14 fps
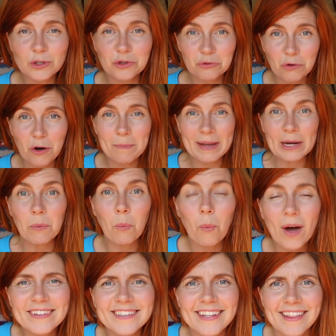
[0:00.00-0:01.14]
drop in
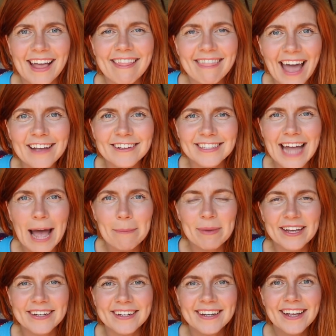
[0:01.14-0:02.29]
wonder that that could
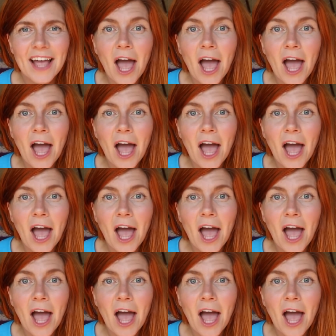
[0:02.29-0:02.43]
happen.